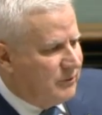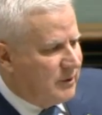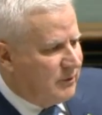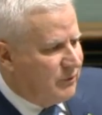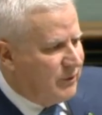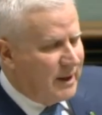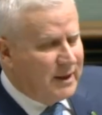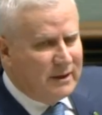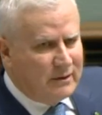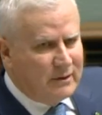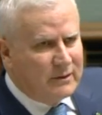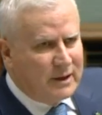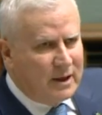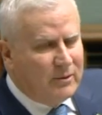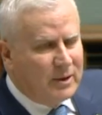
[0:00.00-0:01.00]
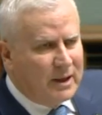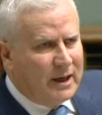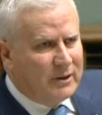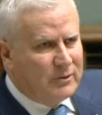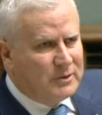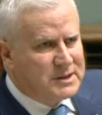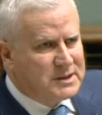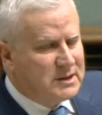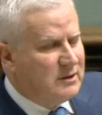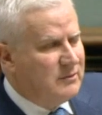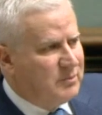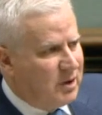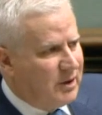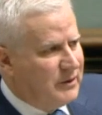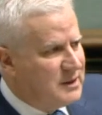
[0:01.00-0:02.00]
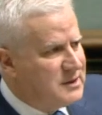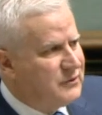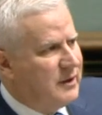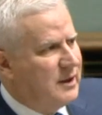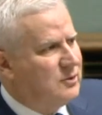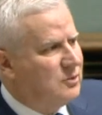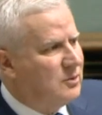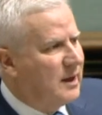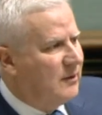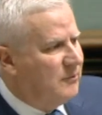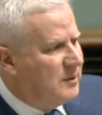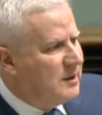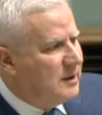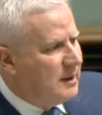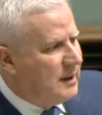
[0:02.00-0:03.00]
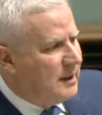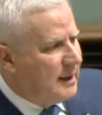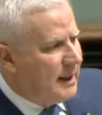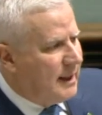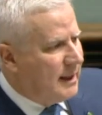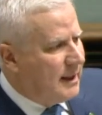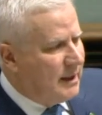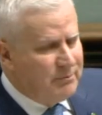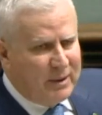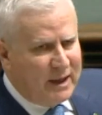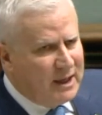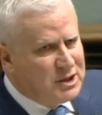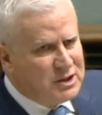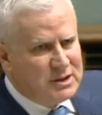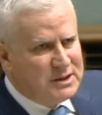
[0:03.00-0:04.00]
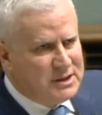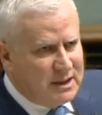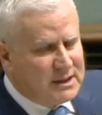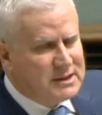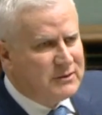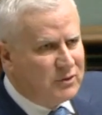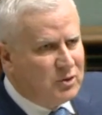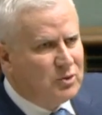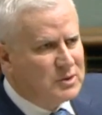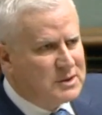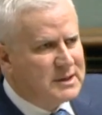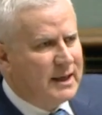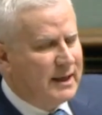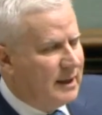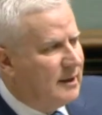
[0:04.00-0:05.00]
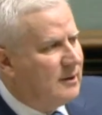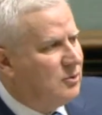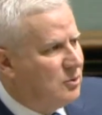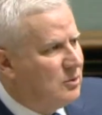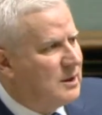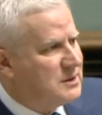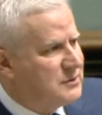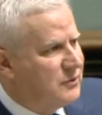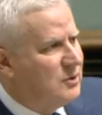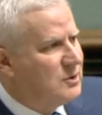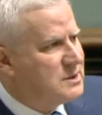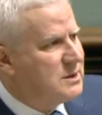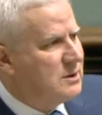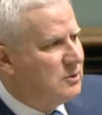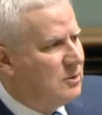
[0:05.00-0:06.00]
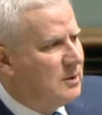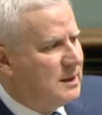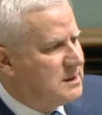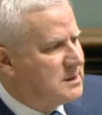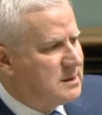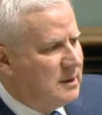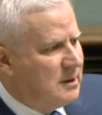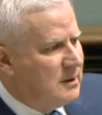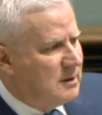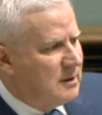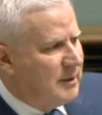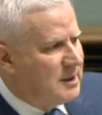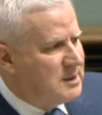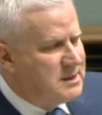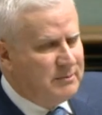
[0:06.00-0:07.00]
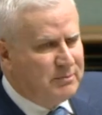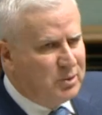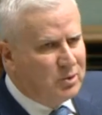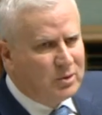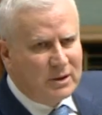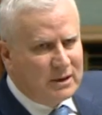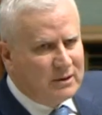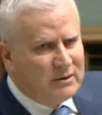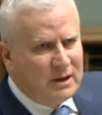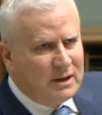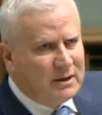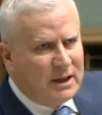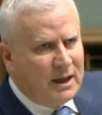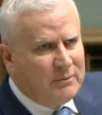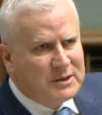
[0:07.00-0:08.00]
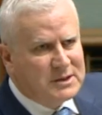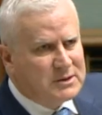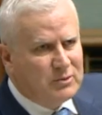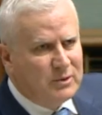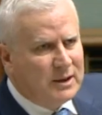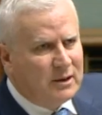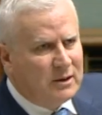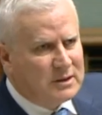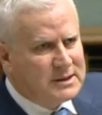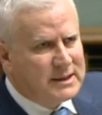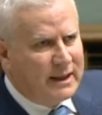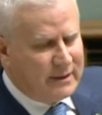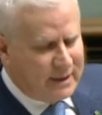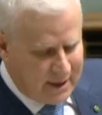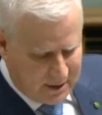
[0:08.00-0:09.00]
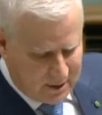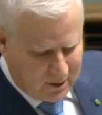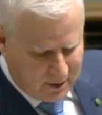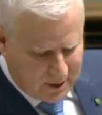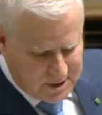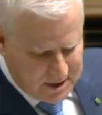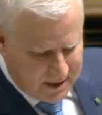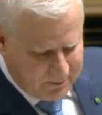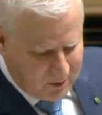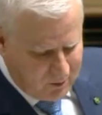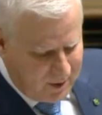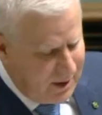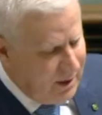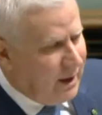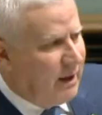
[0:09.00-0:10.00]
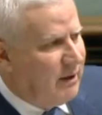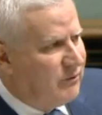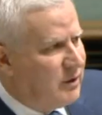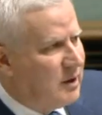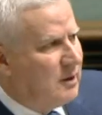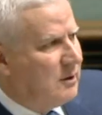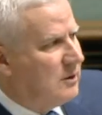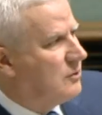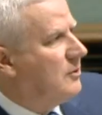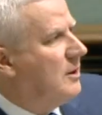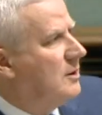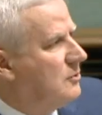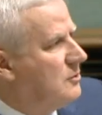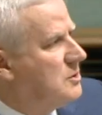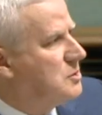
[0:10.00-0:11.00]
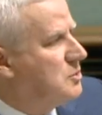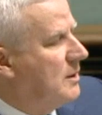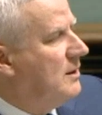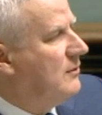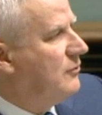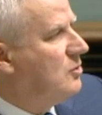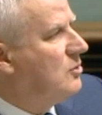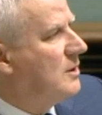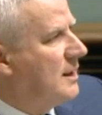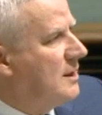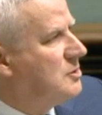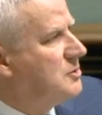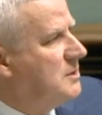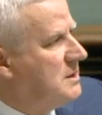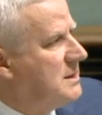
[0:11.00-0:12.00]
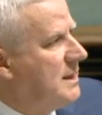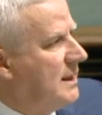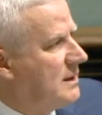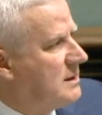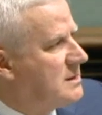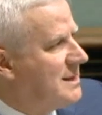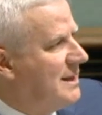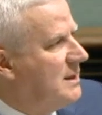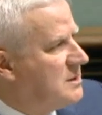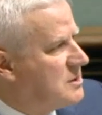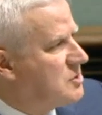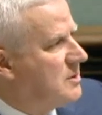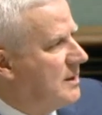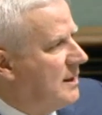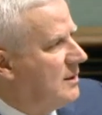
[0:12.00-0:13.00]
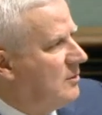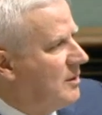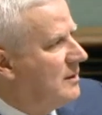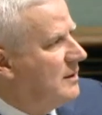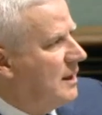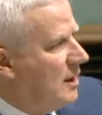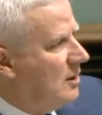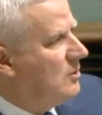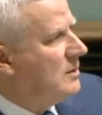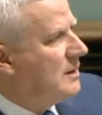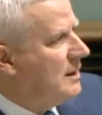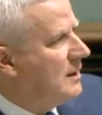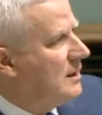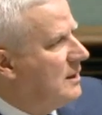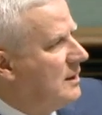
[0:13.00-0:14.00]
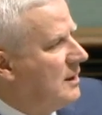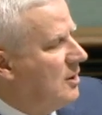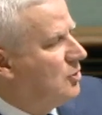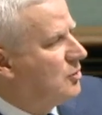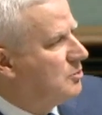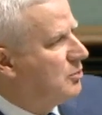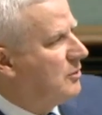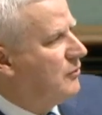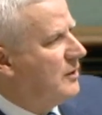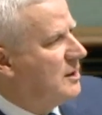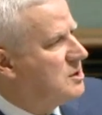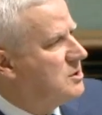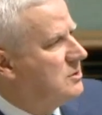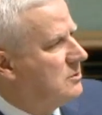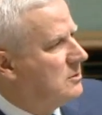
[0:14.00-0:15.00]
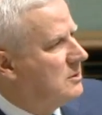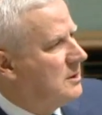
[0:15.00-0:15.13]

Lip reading: funding that they were going to receive by this federal government. And patients, yes, of course, they are always first and always the most important, and chemists realise that, they acknowledge that. But when you have 324 country towns in Australia where the only health professional